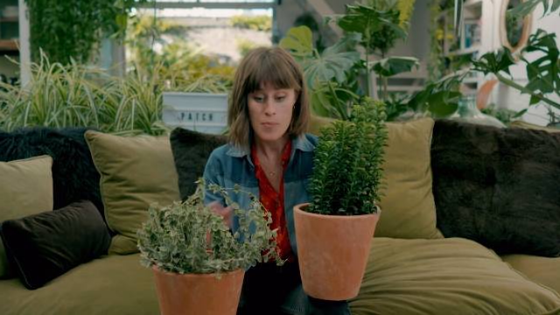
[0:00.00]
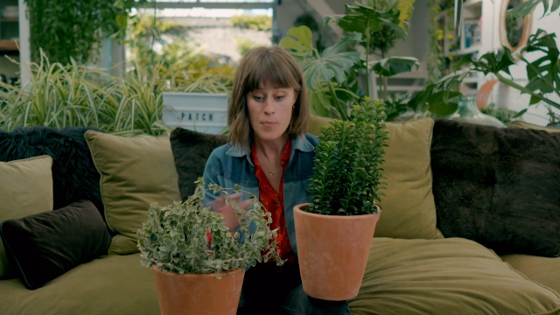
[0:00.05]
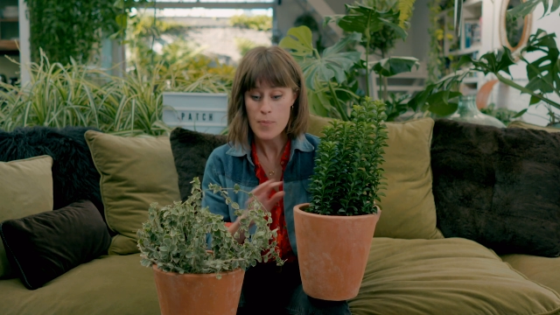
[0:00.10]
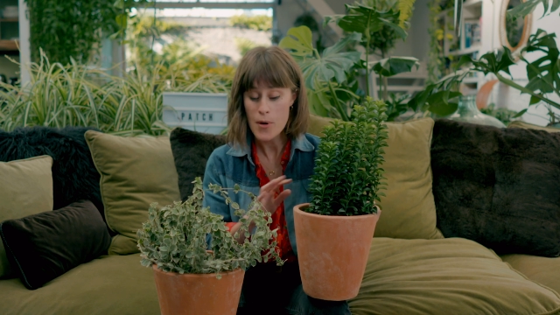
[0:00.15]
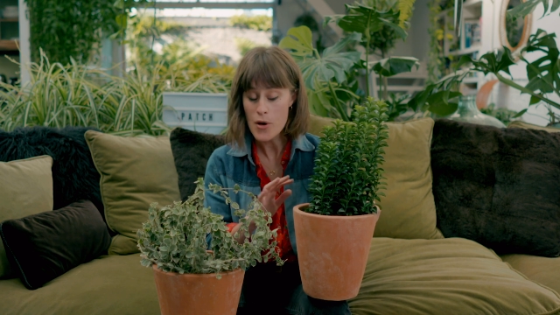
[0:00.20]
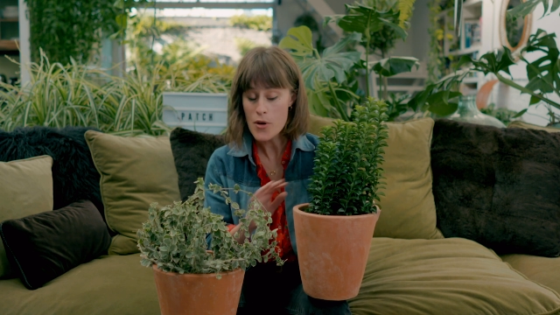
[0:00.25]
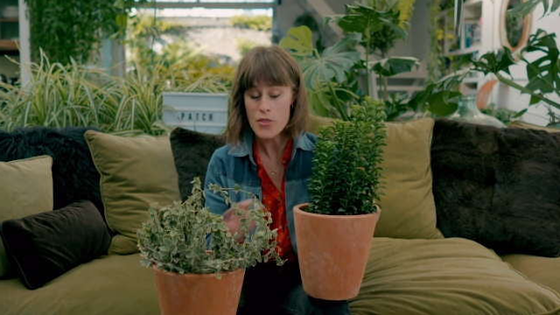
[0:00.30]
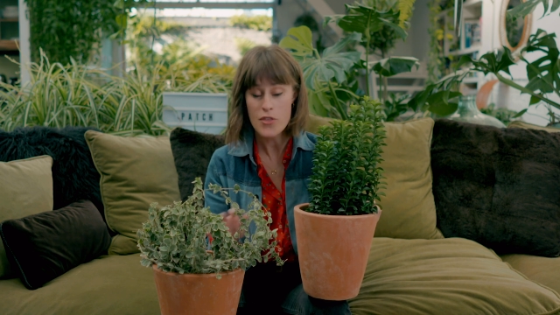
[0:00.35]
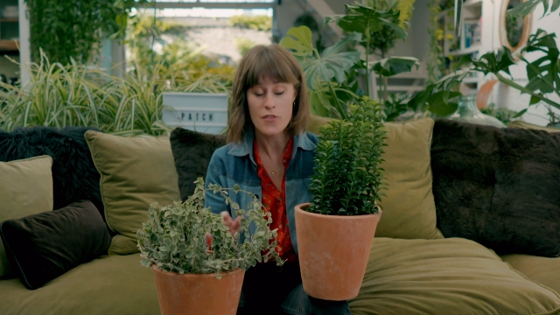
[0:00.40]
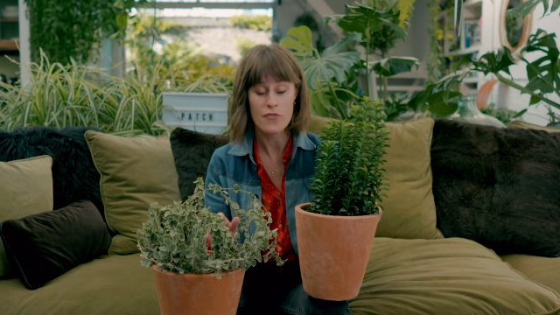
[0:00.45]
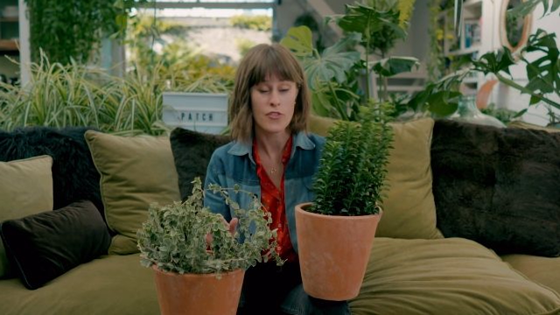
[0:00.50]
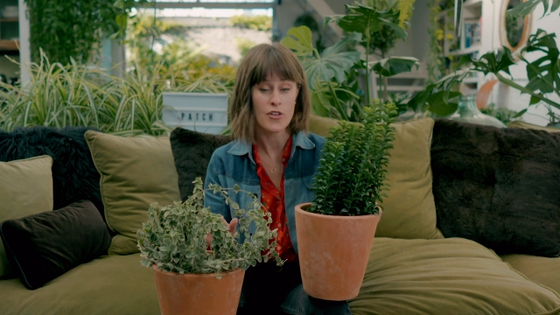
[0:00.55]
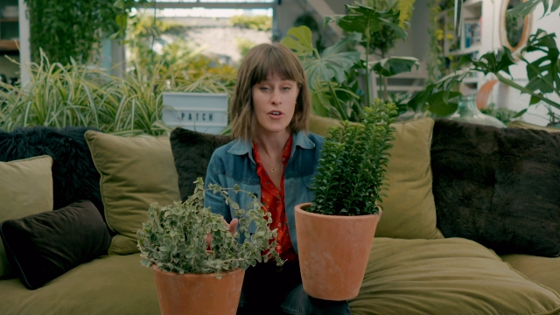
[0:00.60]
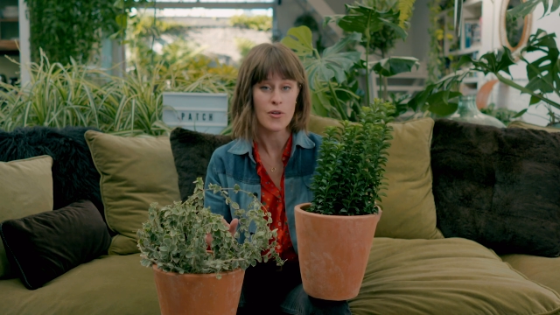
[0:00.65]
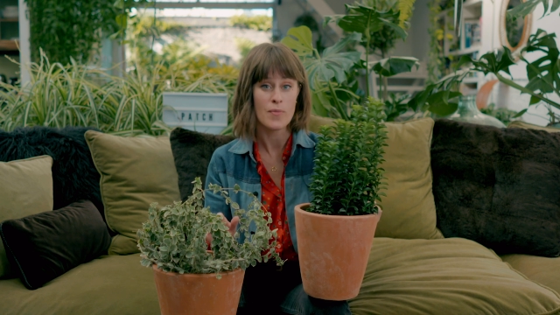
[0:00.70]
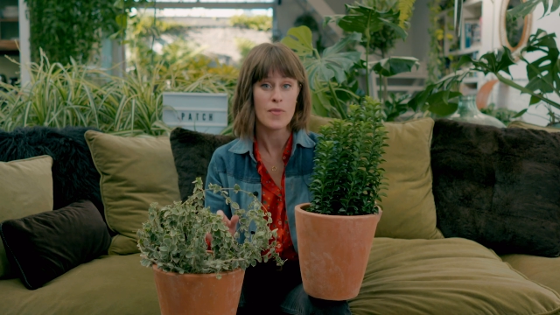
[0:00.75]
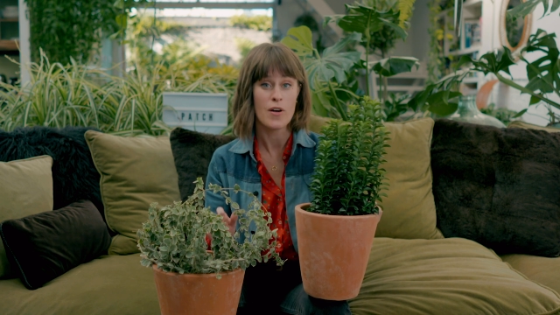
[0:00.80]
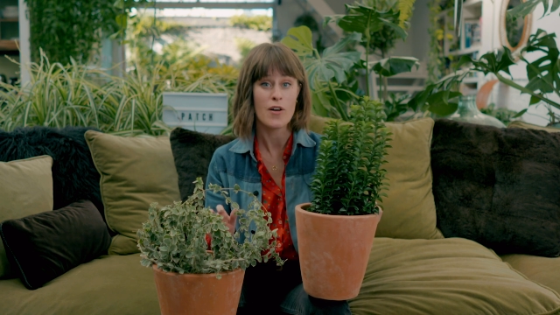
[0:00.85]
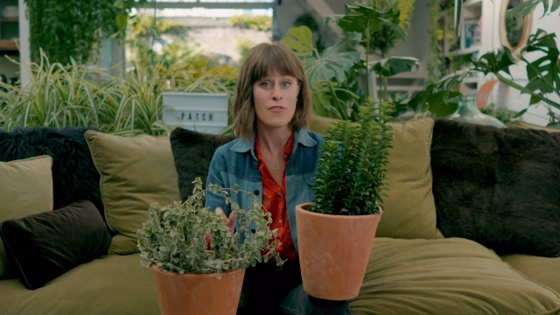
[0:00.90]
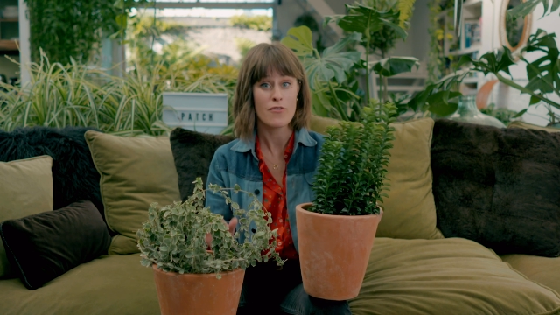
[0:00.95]
Both of
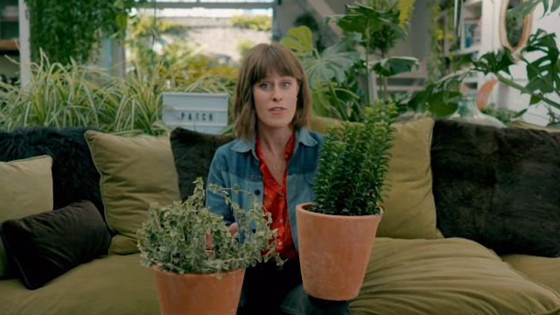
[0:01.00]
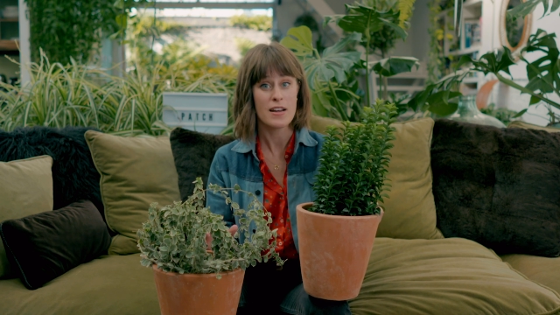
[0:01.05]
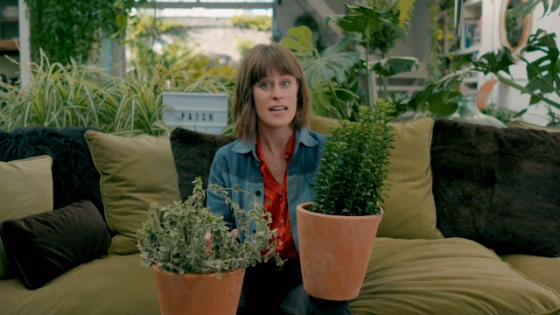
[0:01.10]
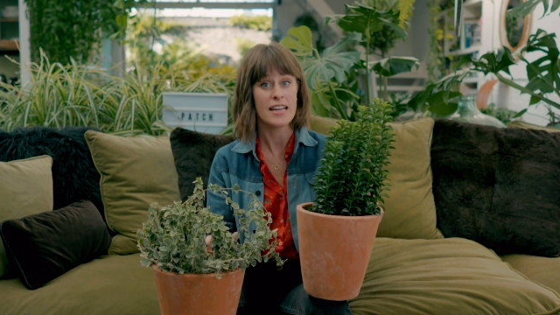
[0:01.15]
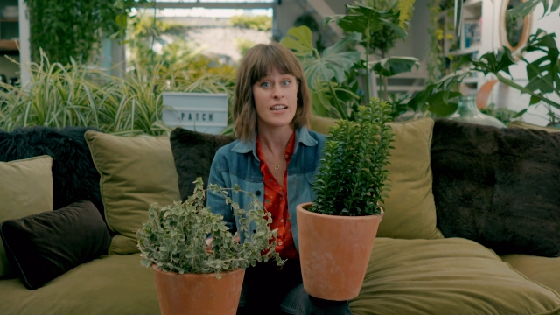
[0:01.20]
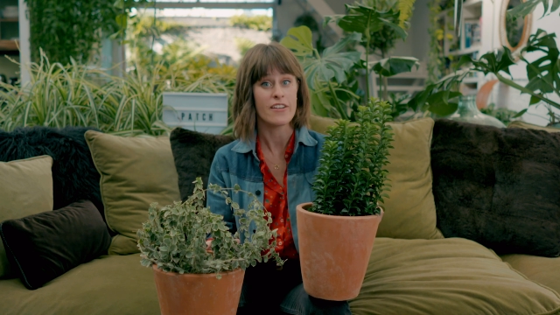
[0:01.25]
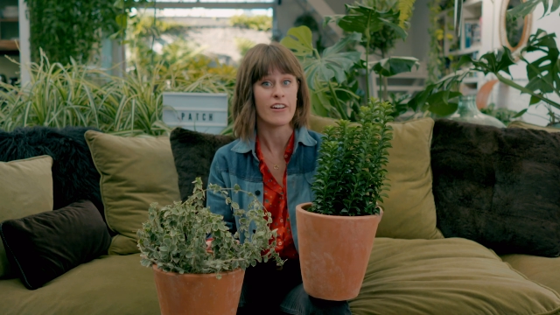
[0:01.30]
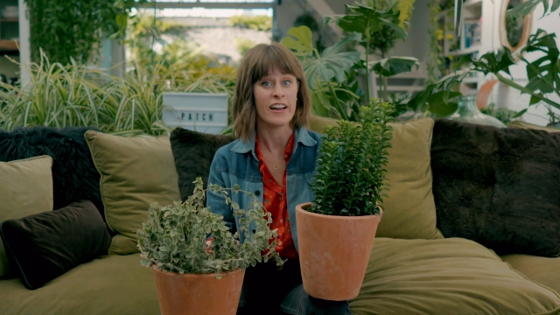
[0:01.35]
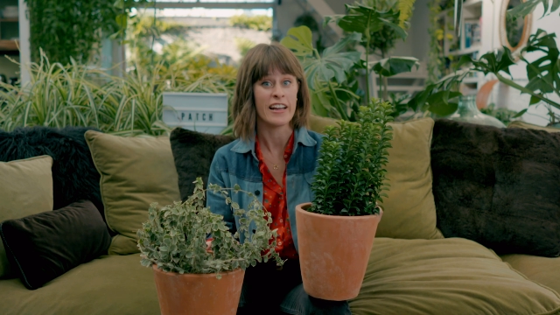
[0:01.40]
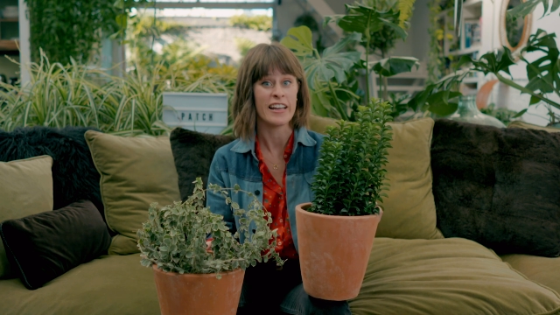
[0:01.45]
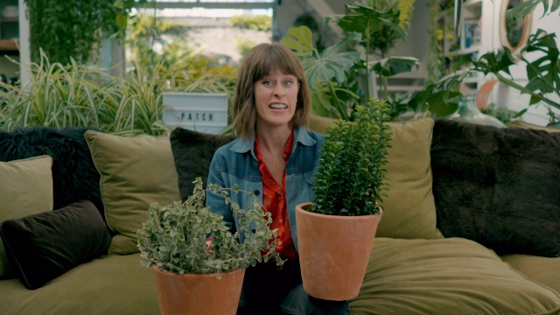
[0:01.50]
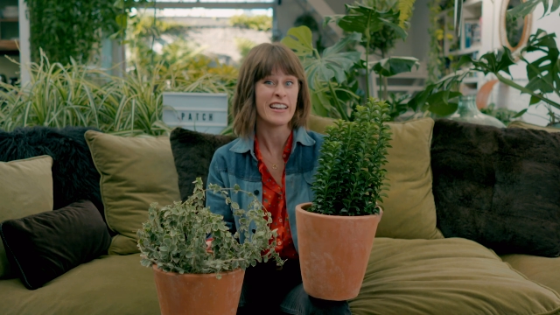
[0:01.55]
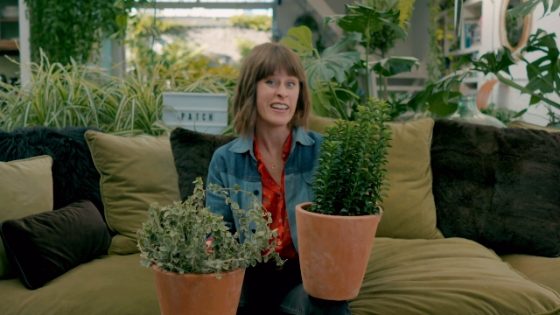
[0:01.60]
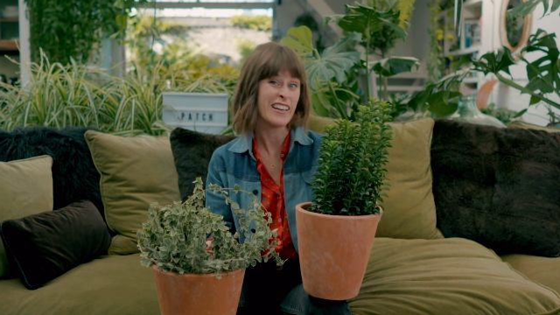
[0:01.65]
them are really great,